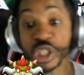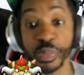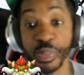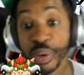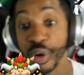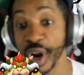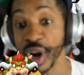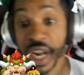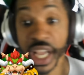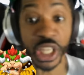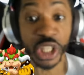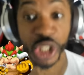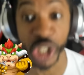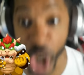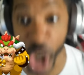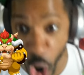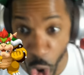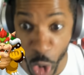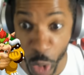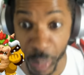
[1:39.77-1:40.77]
pretty
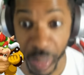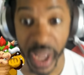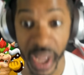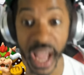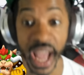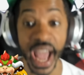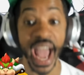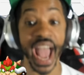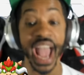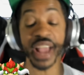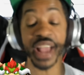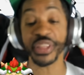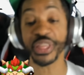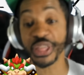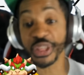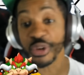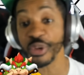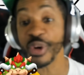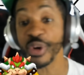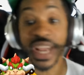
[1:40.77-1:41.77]
dope, a
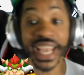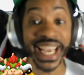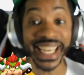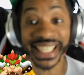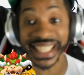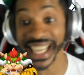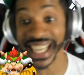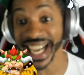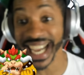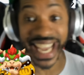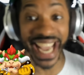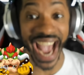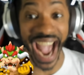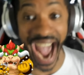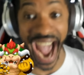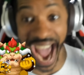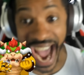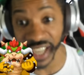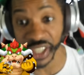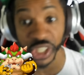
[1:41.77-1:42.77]
three D
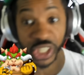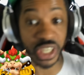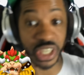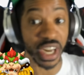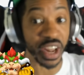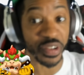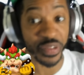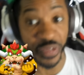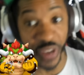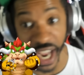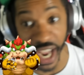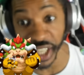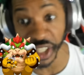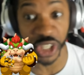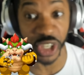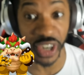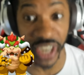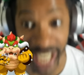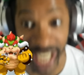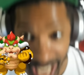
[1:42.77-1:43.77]
action
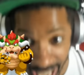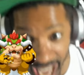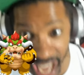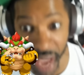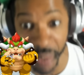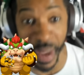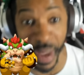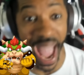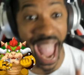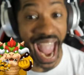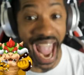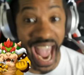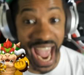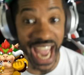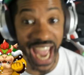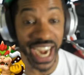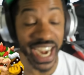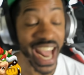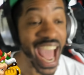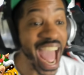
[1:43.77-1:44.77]
adventure game,
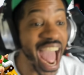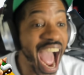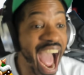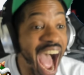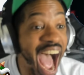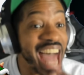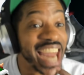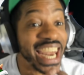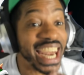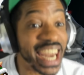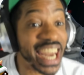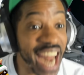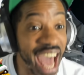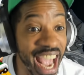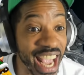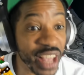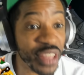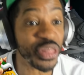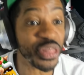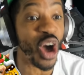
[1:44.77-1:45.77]
and I
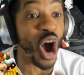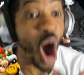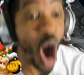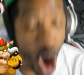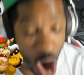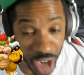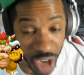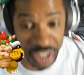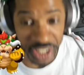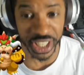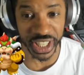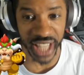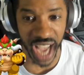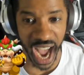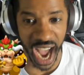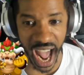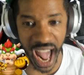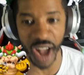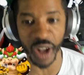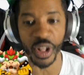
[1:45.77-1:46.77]
like the art
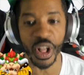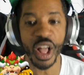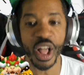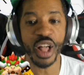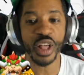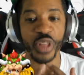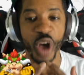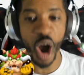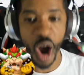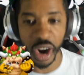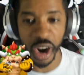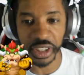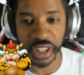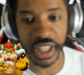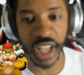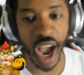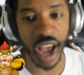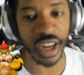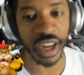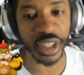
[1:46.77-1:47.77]
style. The art
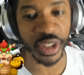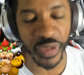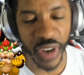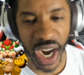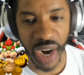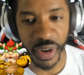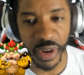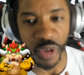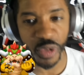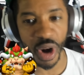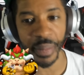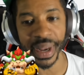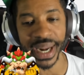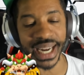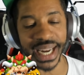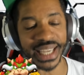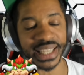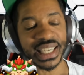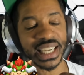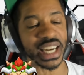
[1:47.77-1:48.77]
style is very
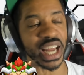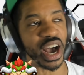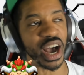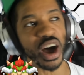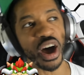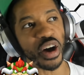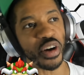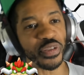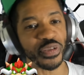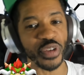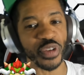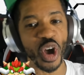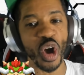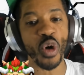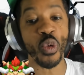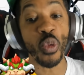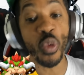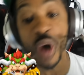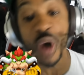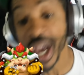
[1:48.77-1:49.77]
reminiscent of
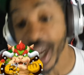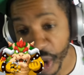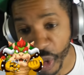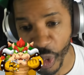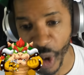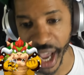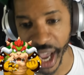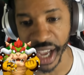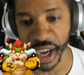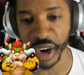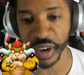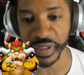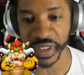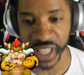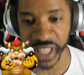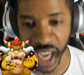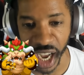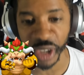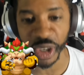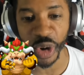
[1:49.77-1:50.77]
Wind Waker, of
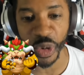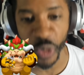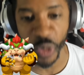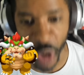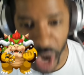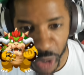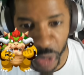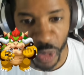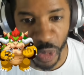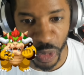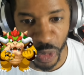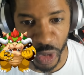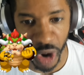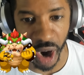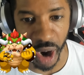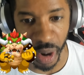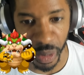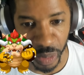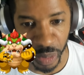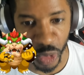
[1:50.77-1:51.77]
Zelda Wind,
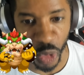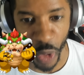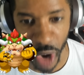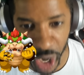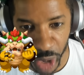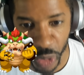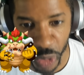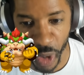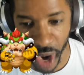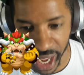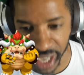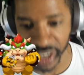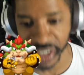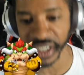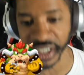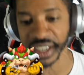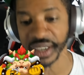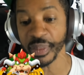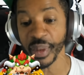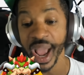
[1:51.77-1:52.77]
um, Wind
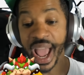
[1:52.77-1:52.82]
Waker,